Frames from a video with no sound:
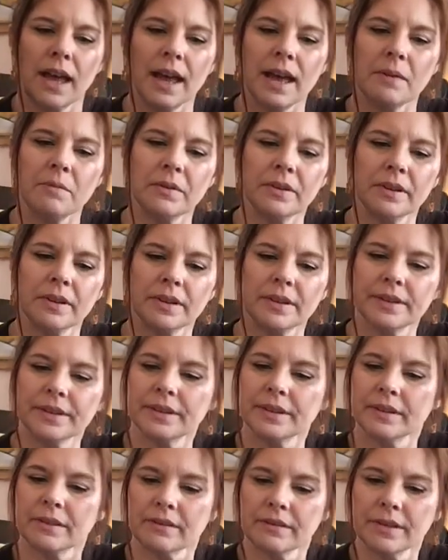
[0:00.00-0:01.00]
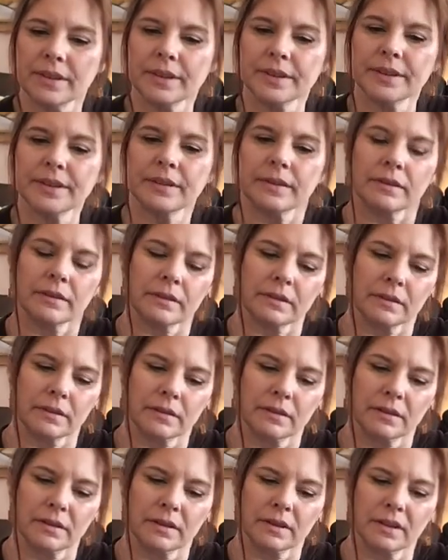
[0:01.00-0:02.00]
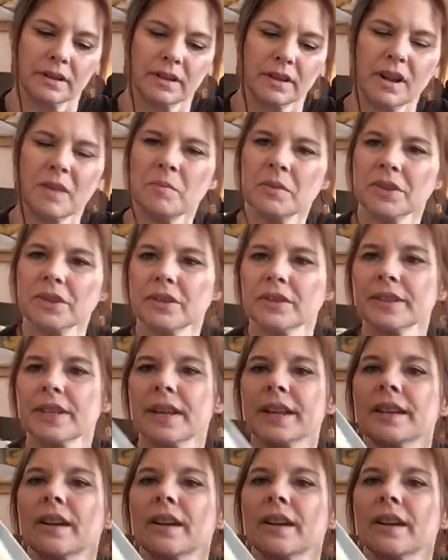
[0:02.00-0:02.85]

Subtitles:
would consider this, it almost looks like an